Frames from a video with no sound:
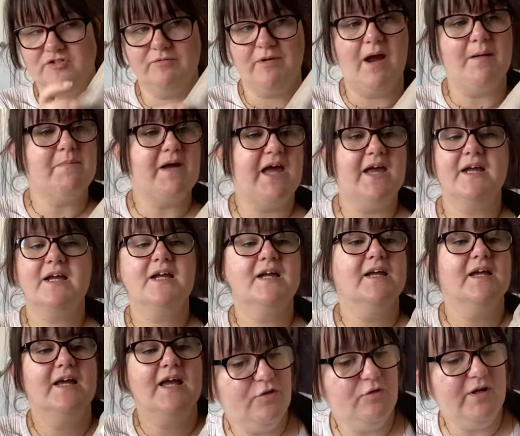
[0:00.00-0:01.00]

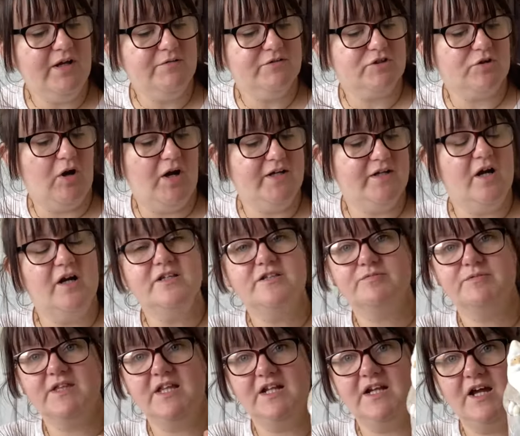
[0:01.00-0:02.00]
ceramic. Thought it was quite nice
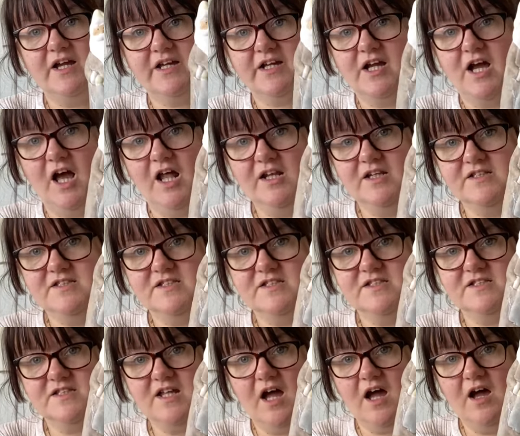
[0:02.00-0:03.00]
with the like colours
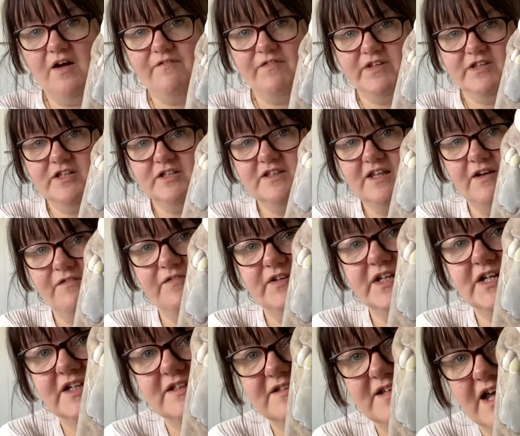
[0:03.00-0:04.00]
and stuff, and you
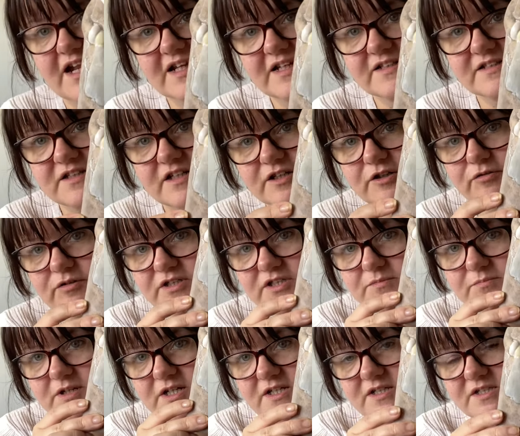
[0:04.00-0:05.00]
definitely can tell it's like
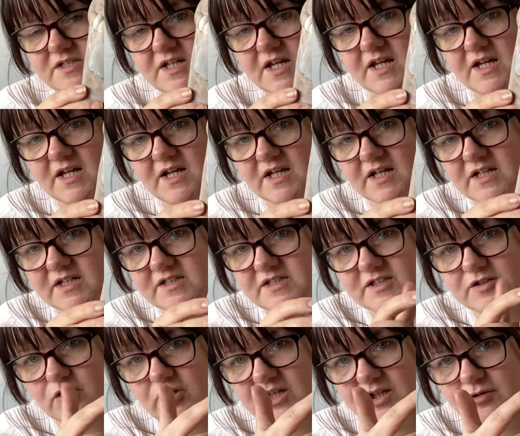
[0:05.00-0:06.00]
Christmas
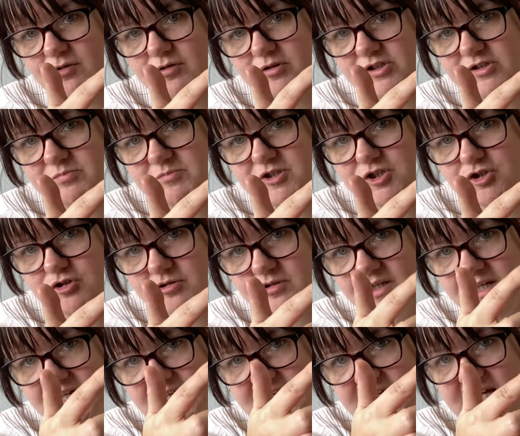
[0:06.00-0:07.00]
because he's got a little Christmas
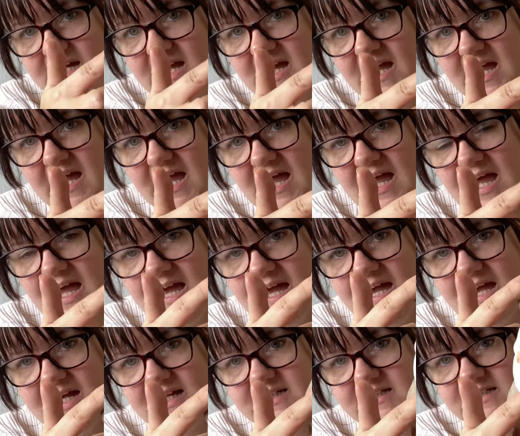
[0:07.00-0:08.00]
tree,
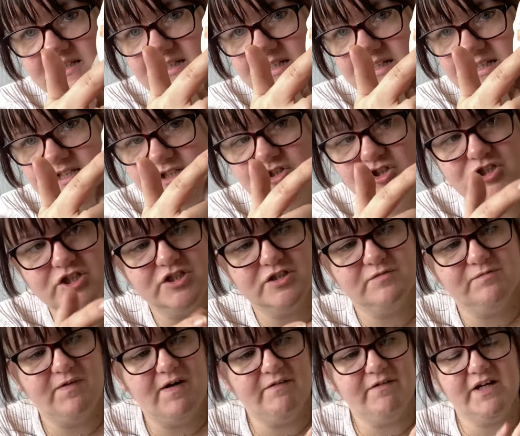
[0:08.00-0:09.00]
and he's
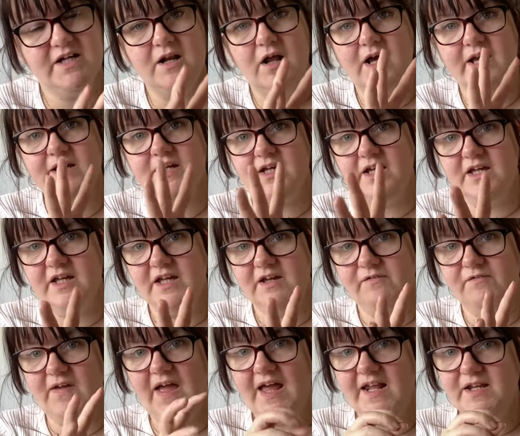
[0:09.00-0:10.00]
just very like,
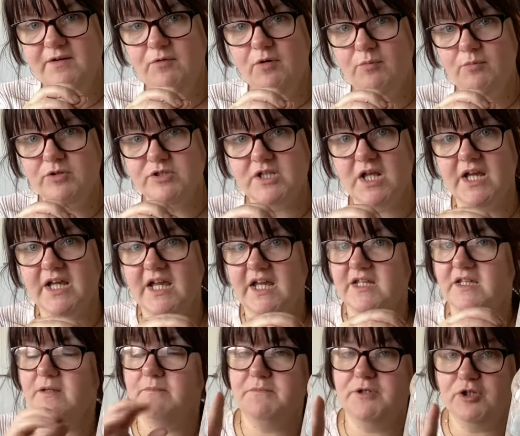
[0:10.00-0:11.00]
if anyone was like
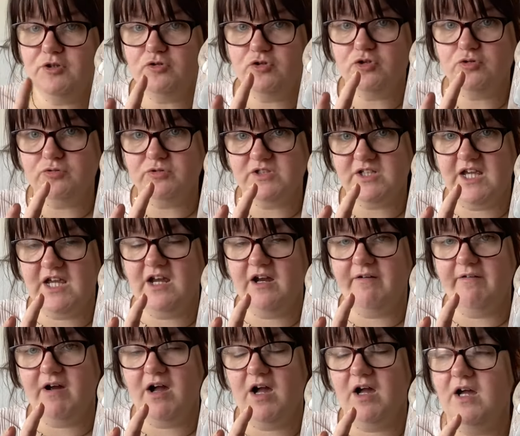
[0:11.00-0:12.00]
in the neutrals
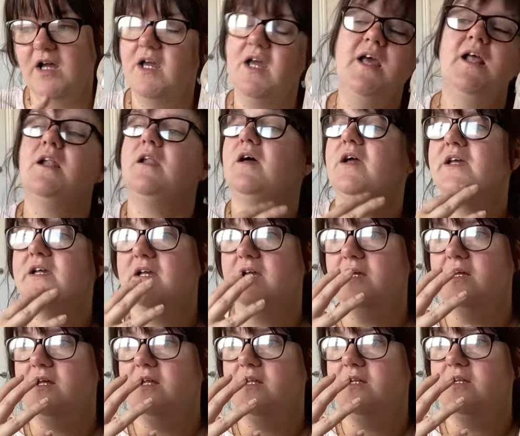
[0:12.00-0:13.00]
era, like
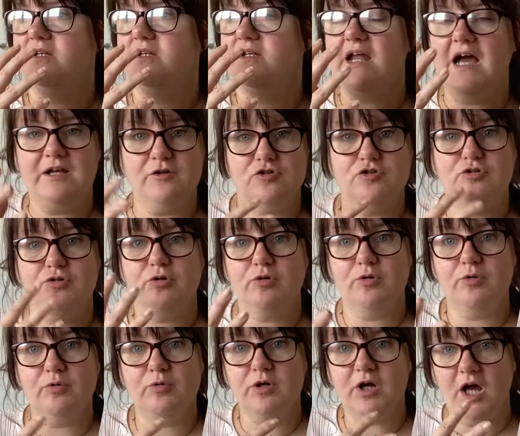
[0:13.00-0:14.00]

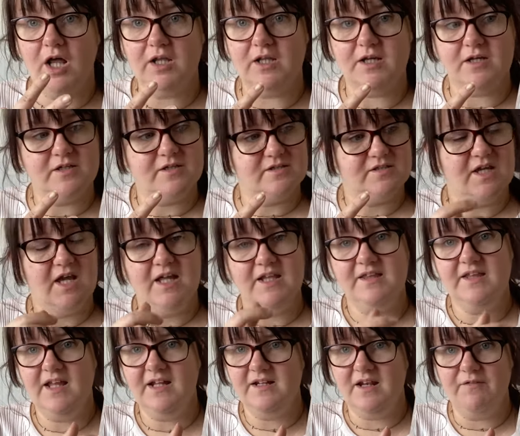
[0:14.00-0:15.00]
natural colours,
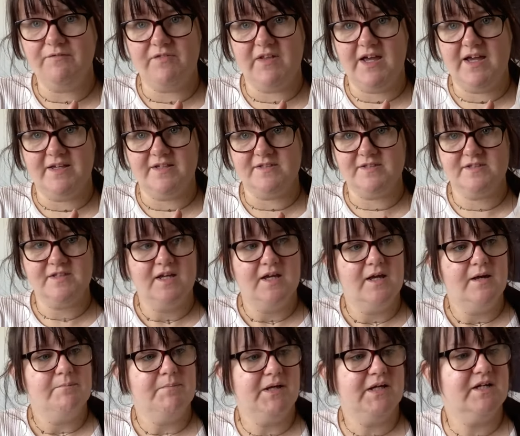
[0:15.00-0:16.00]
they'd love this,
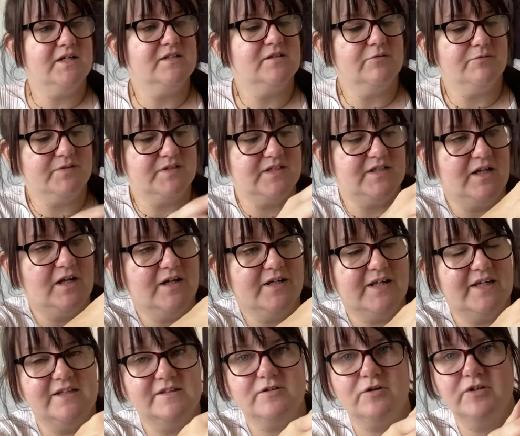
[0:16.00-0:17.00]
because obviously
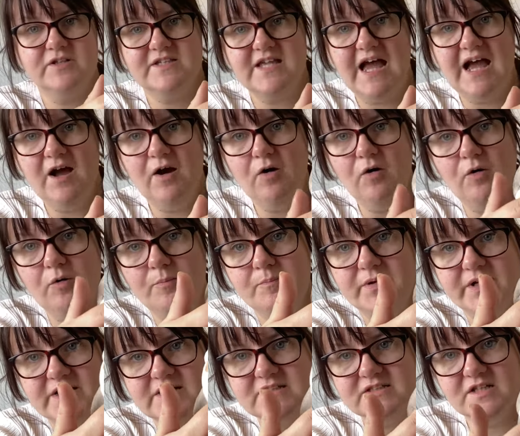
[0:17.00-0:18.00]
like he's got his hat
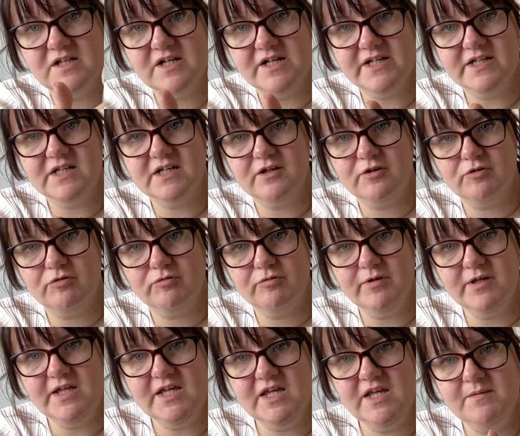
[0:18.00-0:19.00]
on, but it's like
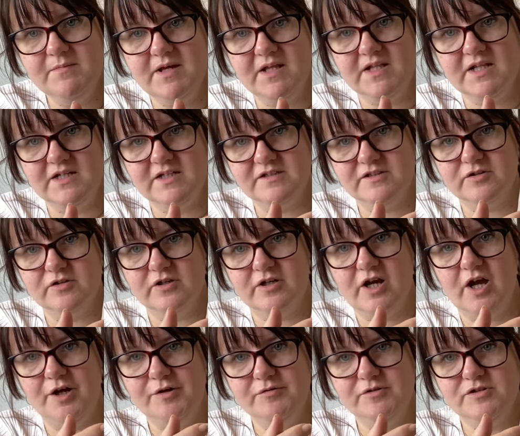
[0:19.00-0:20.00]
cream, and then his
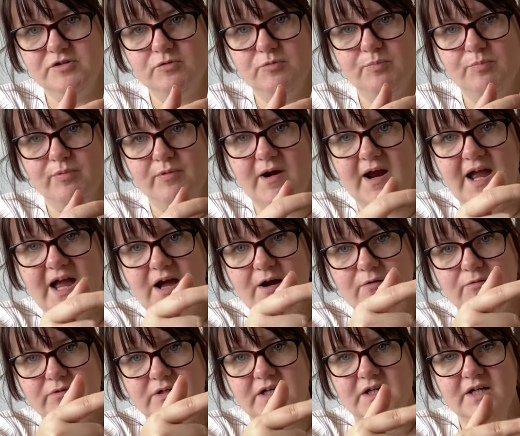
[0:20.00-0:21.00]
coat's all
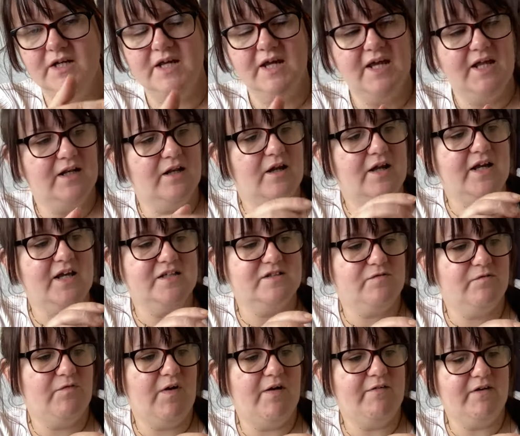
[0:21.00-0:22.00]
brown. Like,
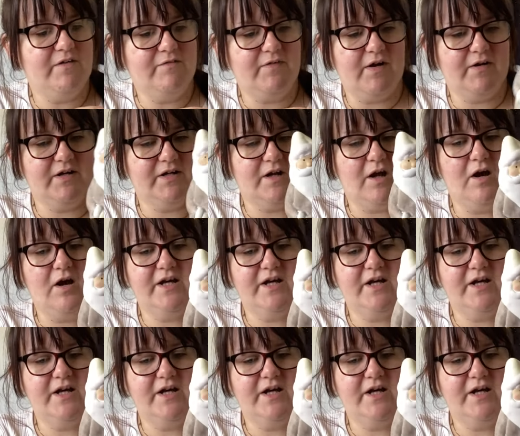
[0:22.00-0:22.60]
it's very, very